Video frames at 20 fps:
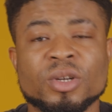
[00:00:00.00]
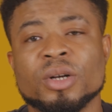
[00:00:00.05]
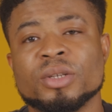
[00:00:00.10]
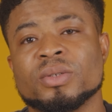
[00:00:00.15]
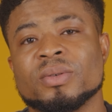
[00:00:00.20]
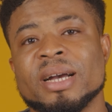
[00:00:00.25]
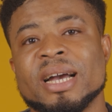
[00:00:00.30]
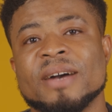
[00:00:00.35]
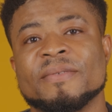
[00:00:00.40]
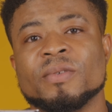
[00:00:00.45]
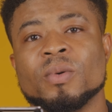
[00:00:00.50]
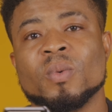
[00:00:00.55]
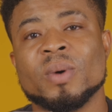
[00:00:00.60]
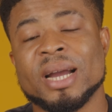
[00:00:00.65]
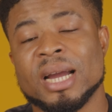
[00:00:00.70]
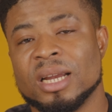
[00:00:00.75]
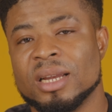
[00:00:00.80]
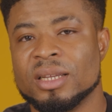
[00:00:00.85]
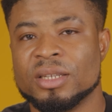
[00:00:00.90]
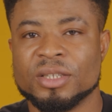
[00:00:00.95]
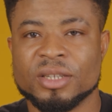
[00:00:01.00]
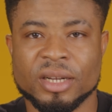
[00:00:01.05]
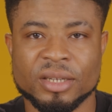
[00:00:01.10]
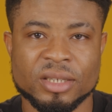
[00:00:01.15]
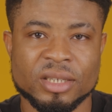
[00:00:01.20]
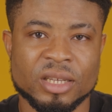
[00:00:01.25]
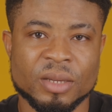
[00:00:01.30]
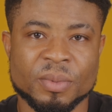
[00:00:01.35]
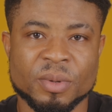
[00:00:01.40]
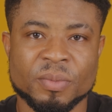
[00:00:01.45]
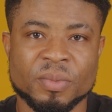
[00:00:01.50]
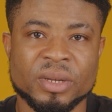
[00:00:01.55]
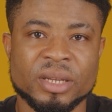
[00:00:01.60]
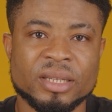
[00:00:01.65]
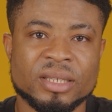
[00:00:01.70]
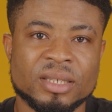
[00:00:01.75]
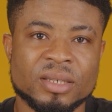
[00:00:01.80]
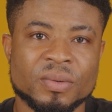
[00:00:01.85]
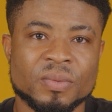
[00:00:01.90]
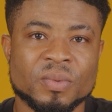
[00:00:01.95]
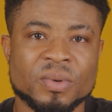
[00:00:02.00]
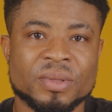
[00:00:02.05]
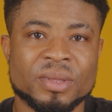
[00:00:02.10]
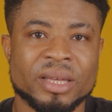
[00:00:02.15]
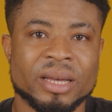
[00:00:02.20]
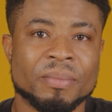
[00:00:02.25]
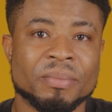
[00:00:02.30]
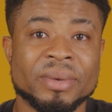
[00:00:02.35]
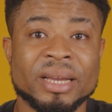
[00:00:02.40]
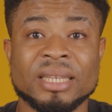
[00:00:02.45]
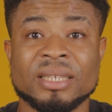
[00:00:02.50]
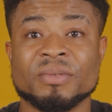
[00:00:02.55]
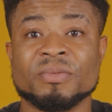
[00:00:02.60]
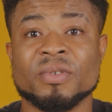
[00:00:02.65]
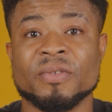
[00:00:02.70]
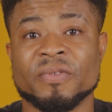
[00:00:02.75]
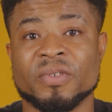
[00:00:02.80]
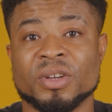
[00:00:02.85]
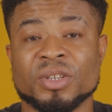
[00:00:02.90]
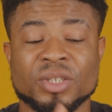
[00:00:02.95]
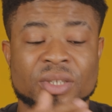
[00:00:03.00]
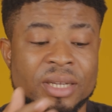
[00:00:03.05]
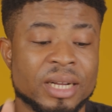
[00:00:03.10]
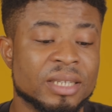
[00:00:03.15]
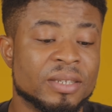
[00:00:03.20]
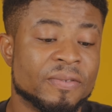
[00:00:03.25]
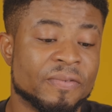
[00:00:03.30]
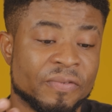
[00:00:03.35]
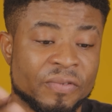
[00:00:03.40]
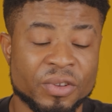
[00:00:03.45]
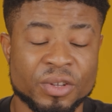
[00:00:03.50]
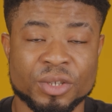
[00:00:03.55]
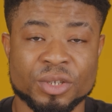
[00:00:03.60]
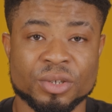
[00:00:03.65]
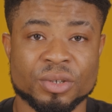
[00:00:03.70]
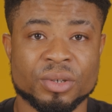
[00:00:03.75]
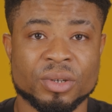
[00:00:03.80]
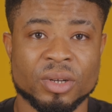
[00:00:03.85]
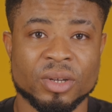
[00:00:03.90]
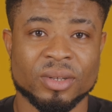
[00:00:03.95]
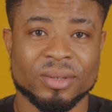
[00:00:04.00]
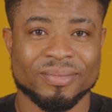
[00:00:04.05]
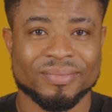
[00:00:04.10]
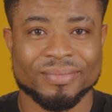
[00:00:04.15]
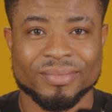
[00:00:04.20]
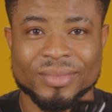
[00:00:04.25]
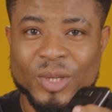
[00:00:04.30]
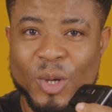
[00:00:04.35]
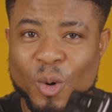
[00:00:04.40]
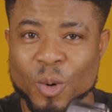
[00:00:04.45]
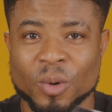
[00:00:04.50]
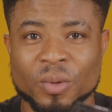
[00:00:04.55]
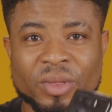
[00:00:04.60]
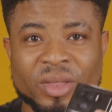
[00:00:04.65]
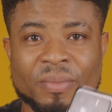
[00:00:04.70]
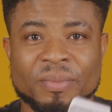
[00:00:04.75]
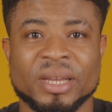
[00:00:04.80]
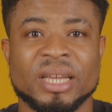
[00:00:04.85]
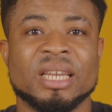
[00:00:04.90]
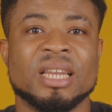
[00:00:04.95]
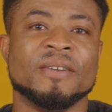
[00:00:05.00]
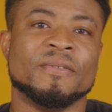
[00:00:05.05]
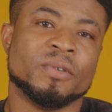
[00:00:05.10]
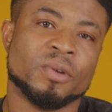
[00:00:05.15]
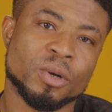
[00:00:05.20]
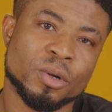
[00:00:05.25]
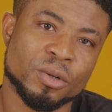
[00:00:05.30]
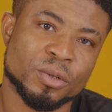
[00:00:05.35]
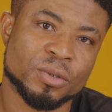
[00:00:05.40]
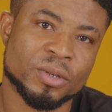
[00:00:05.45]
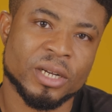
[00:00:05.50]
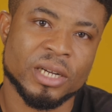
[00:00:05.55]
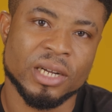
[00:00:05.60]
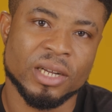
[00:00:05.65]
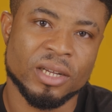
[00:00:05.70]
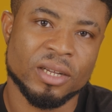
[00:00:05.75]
also have a wireless charging capability with the amazing reverse charging feature on the Mi 11 Ultra.